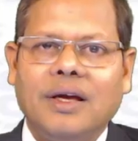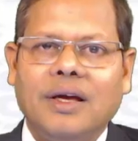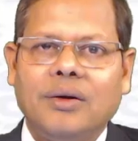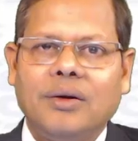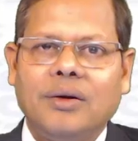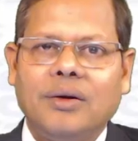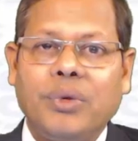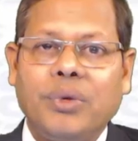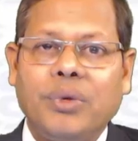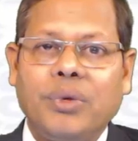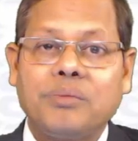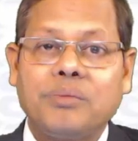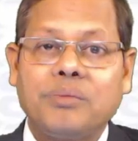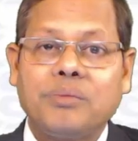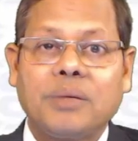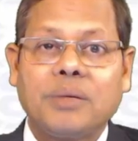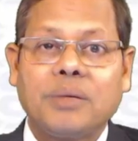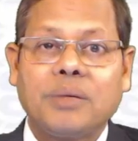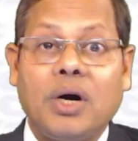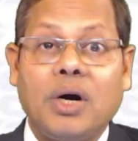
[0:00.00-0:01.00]
becomes a
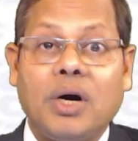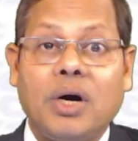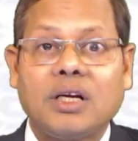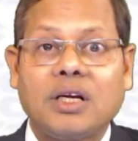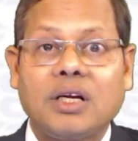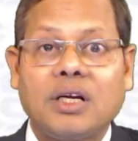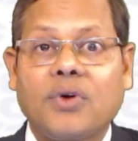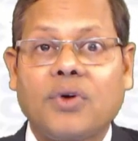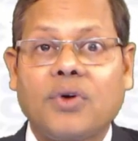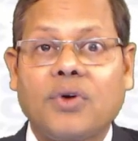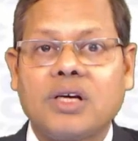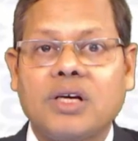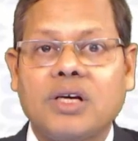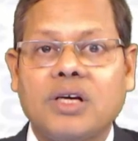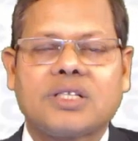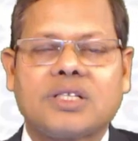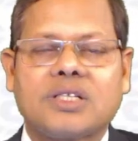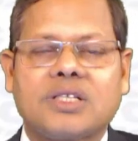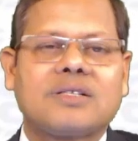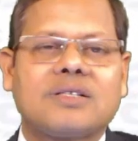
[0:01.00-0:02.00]
part of
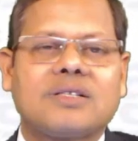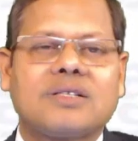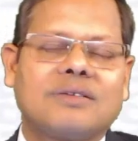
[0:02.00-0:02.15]
cost